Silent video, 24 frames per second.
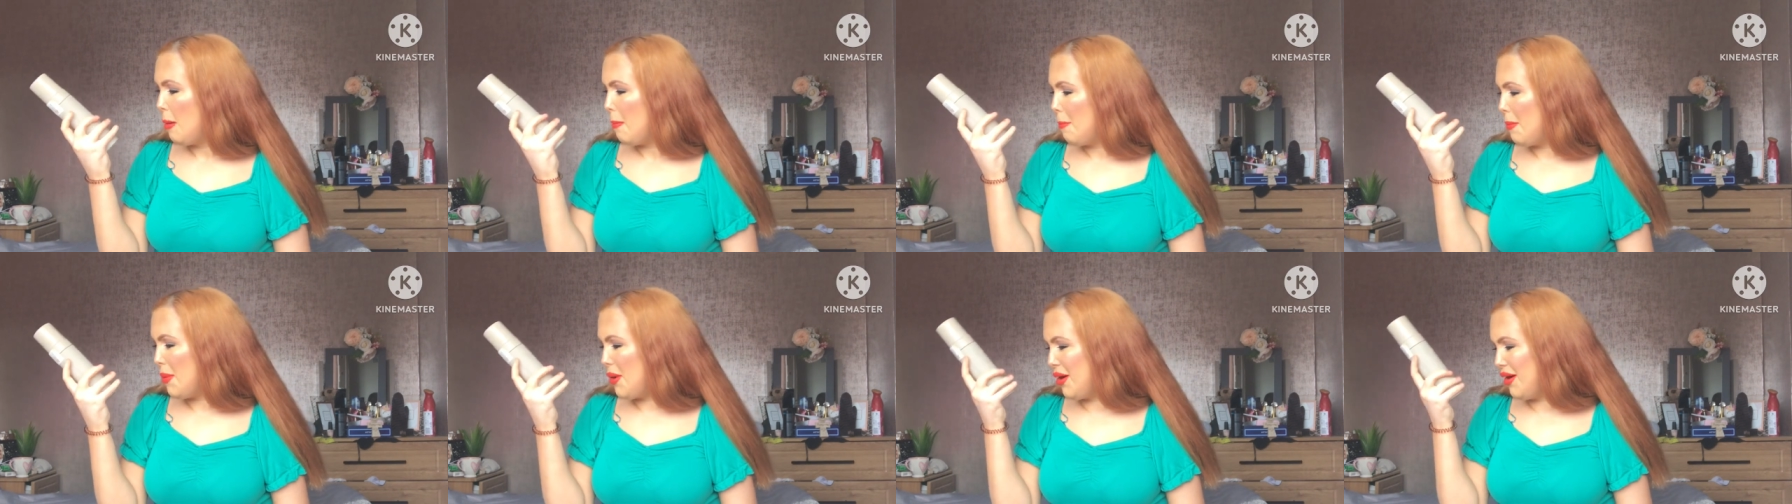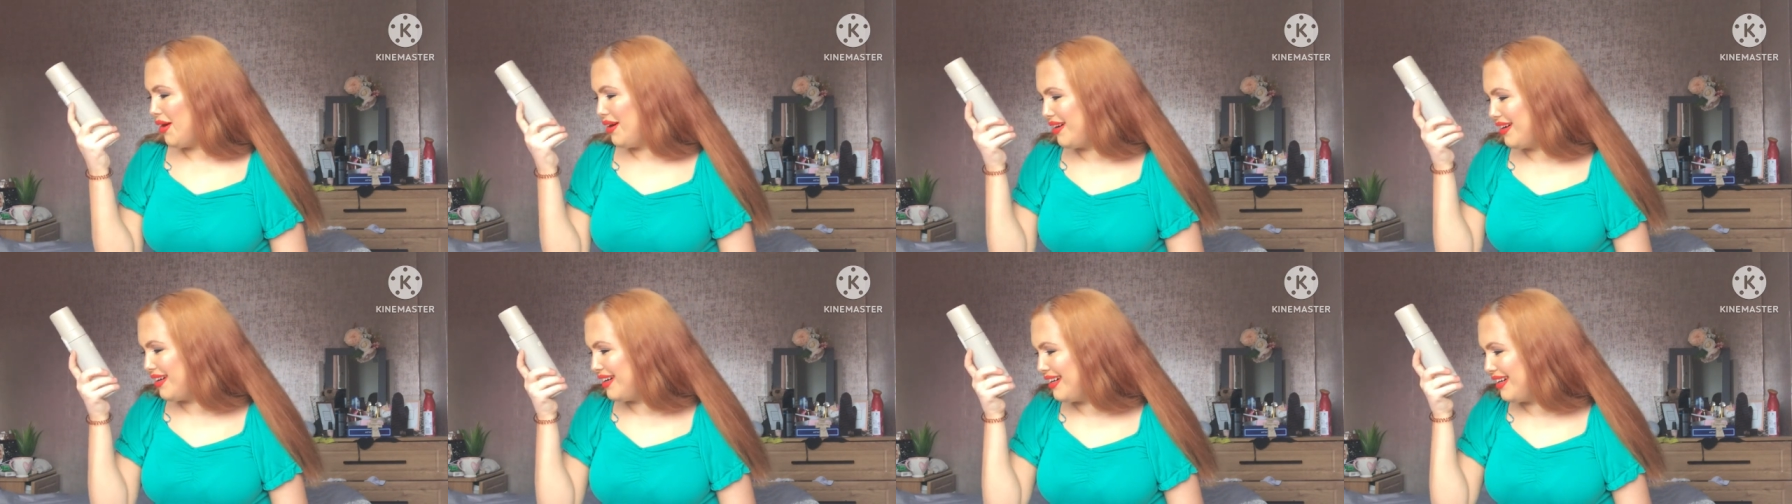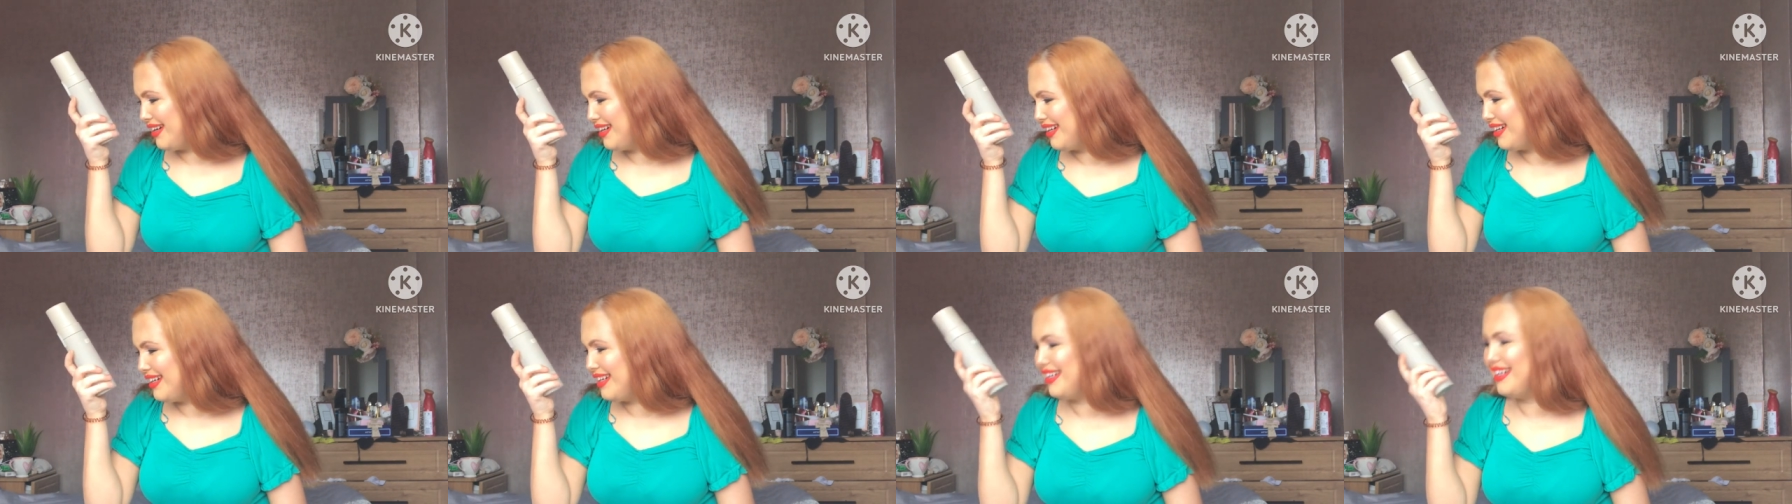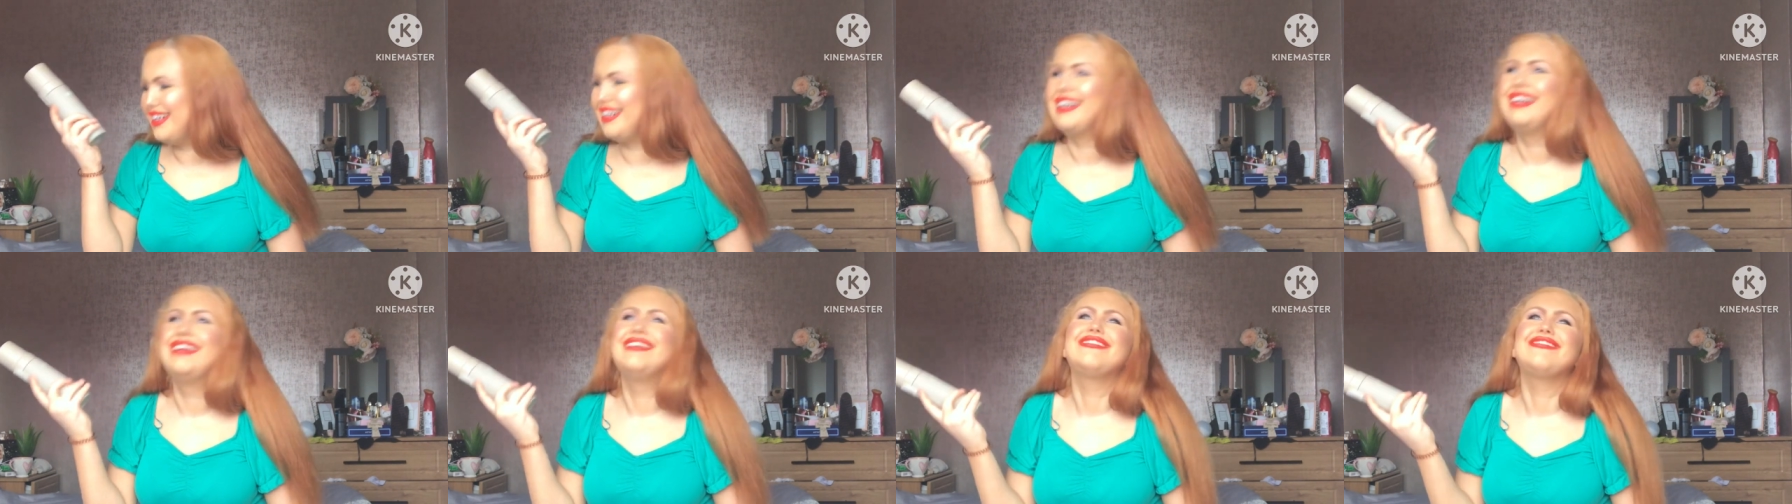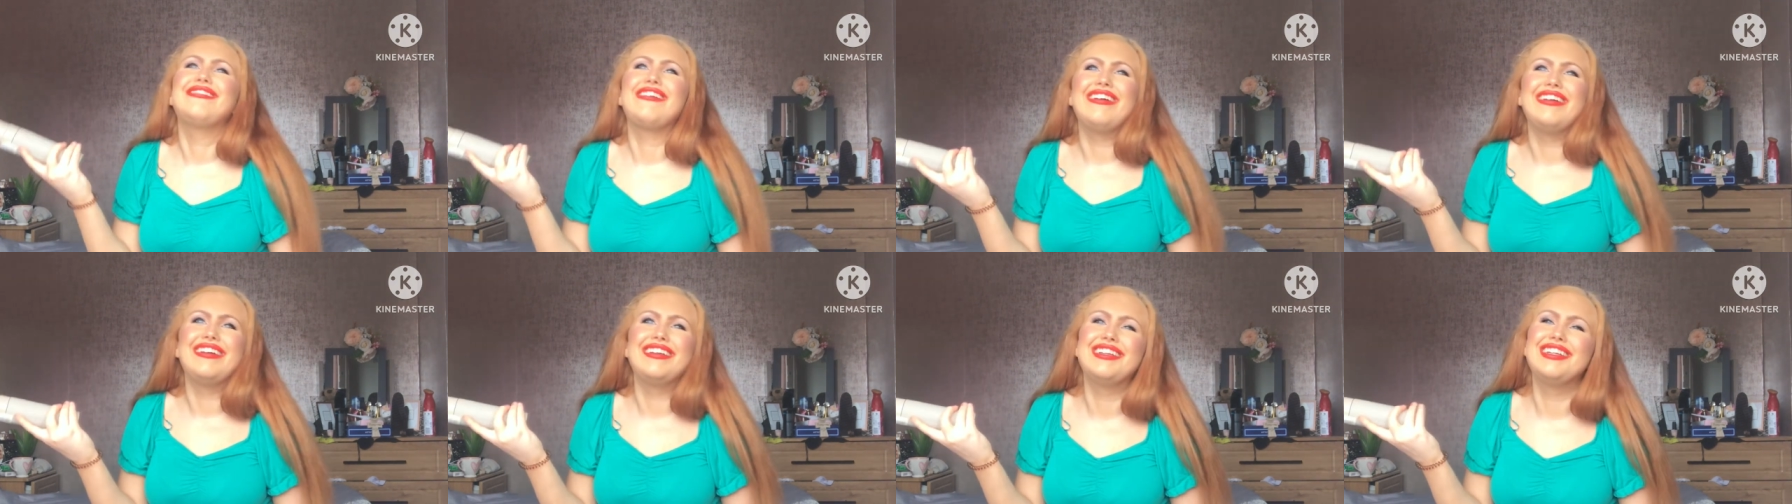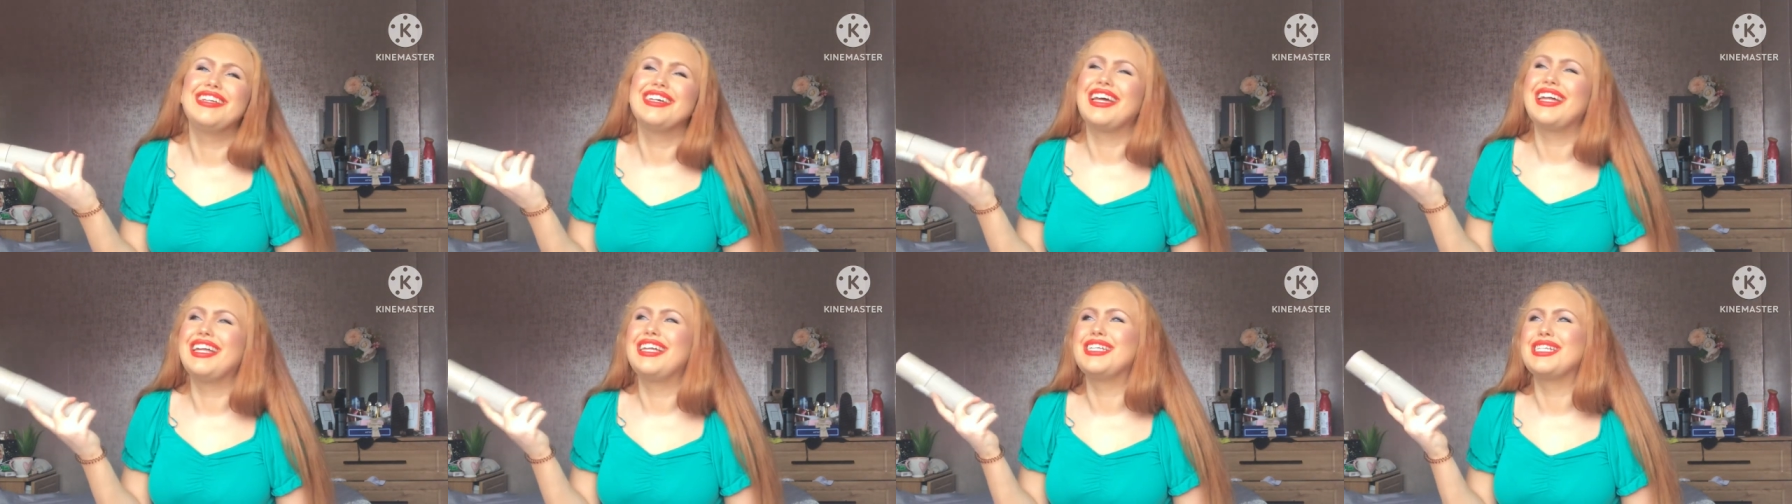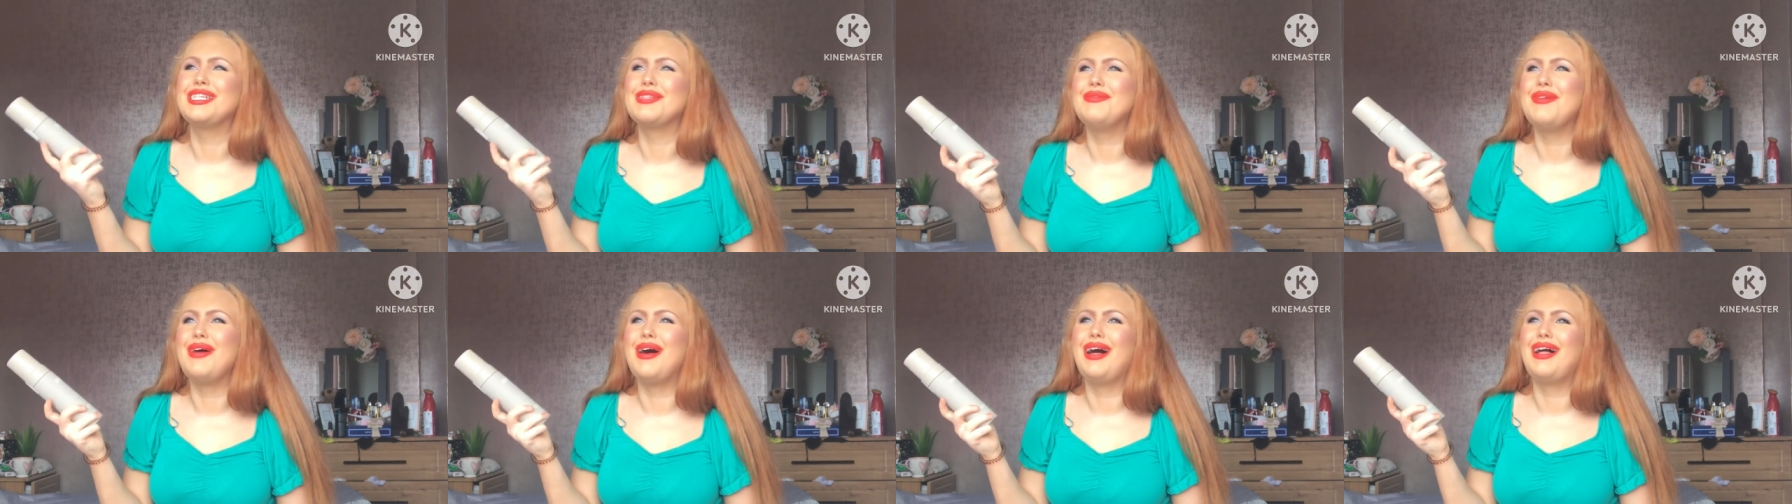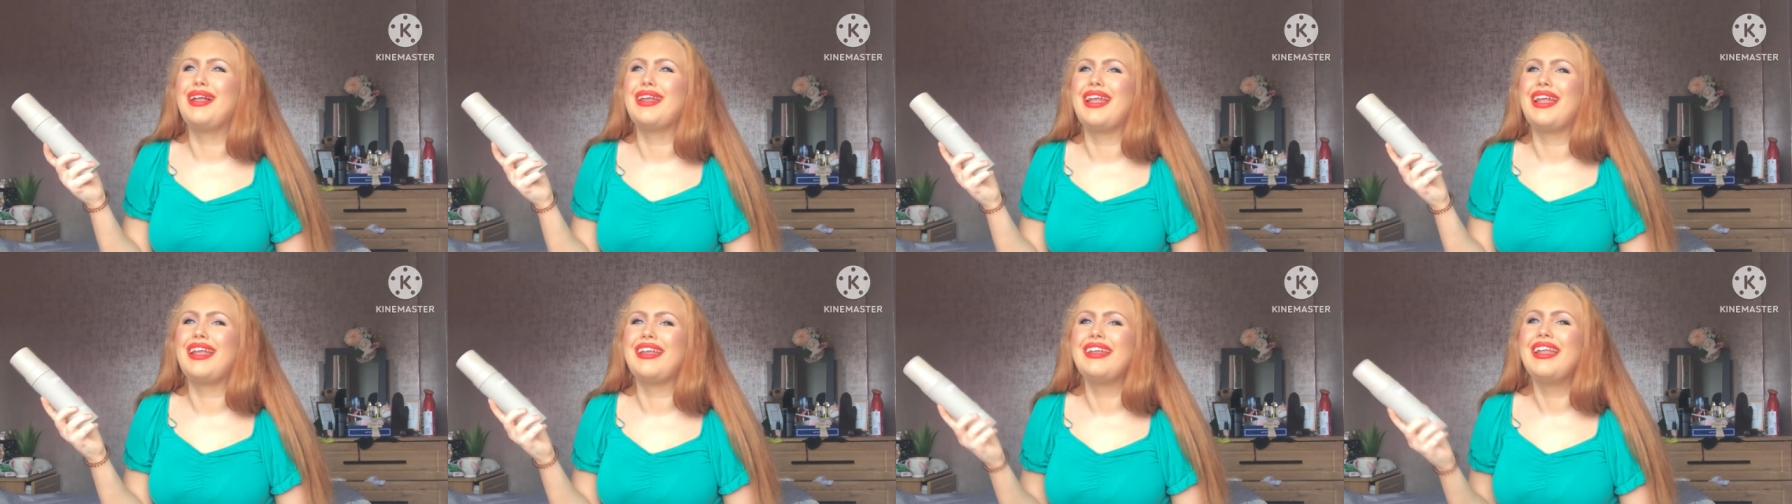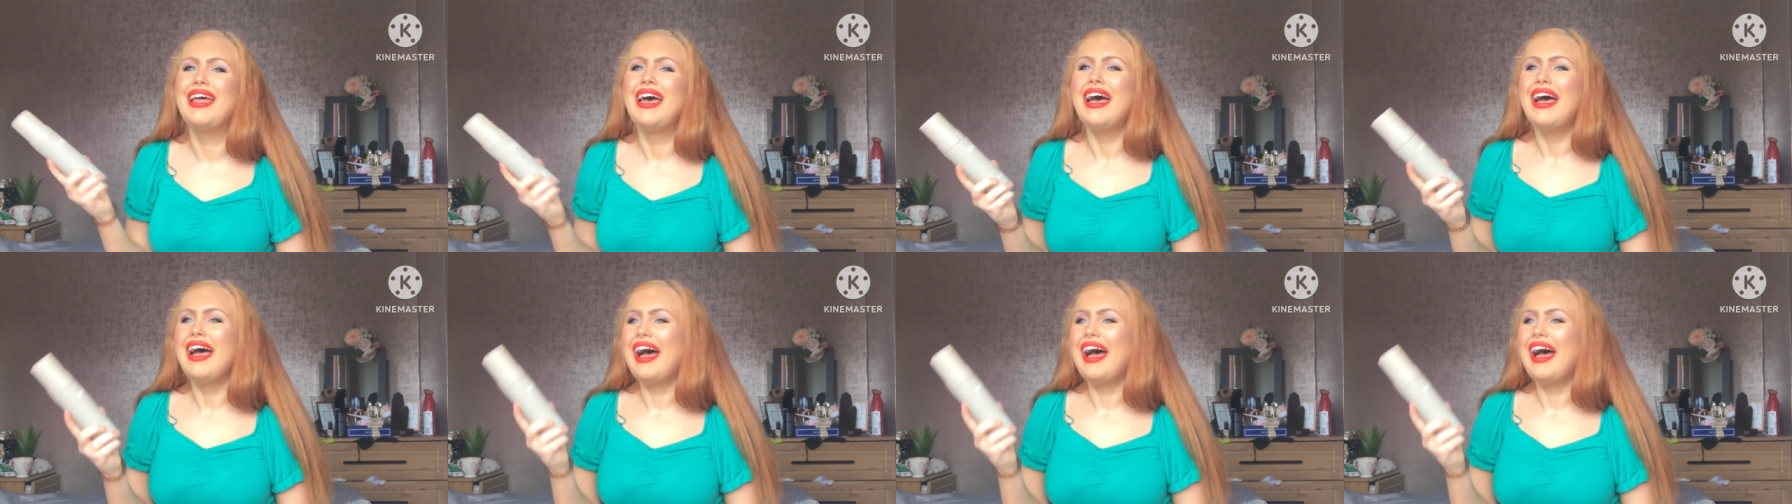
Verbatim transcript: But I'm trying to get a smell and